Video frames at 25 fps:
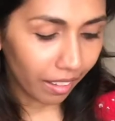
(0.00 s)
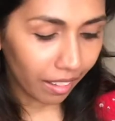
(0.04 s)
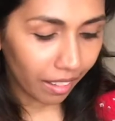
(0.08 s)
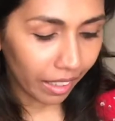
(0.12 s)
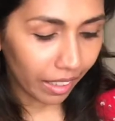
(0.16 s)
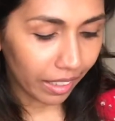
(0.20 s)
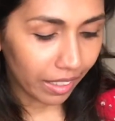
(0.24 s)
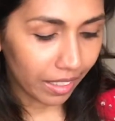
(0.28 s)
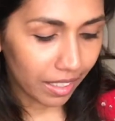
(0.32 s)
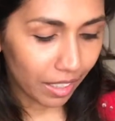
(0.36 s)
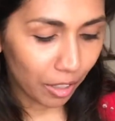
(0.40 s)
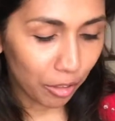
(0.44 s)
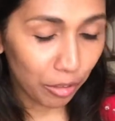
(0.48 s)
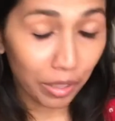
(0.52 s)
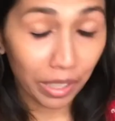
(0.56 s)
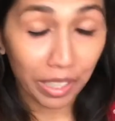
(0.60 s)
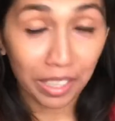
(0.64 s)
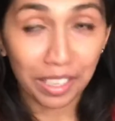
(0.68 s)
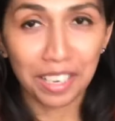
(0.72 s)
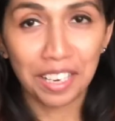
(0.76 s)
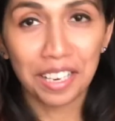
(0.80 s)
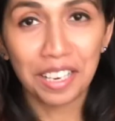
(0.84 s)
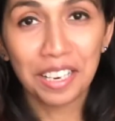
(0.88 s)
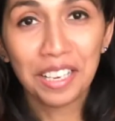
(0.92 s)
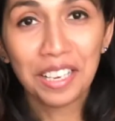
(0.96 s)
like down
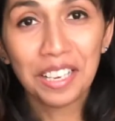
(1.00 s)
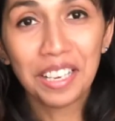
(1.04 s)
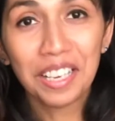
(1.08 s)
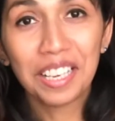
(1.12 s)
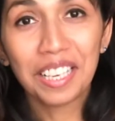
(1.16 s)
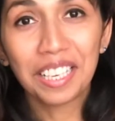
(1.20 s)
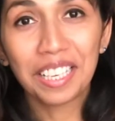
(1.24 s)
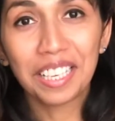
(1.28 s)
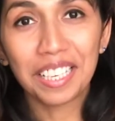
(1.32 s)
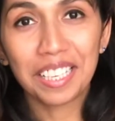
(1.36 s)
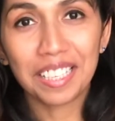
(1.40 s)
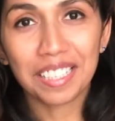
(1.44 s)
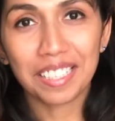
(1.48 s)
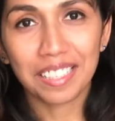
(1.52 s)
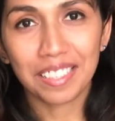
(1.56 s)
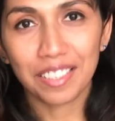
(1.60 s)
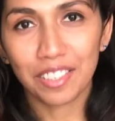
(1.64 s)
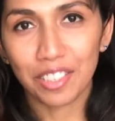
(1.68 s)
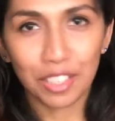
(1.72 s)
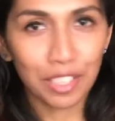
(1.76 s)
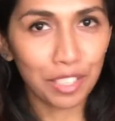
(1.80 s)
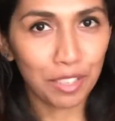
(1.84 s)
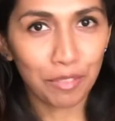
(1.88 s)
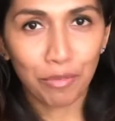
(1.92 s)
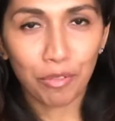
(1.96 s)
there, because
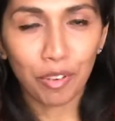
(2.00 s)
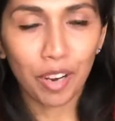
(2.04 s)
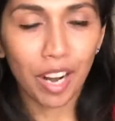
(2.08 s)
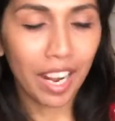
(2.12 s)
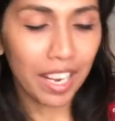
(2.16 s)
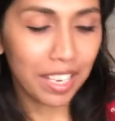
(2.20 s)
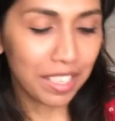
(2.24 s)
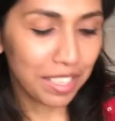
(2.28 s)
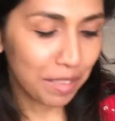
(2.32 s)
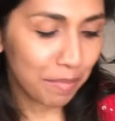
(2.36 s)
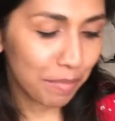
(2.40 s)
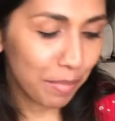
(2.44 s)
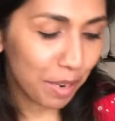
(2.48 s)
just for hygiene